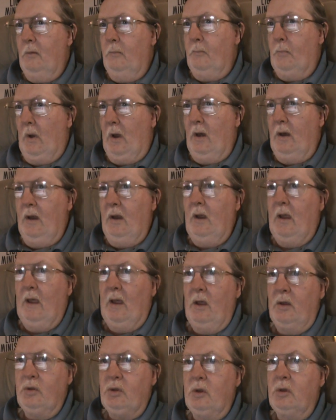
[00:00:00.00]
But it
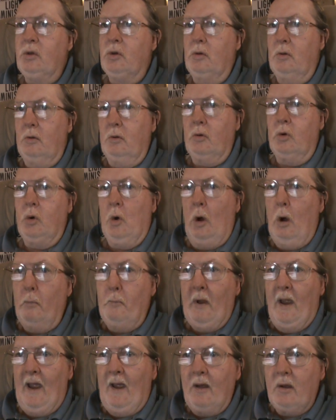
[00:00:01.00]
has its
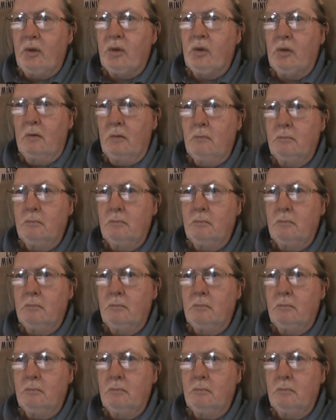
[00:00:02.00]
drawbacks.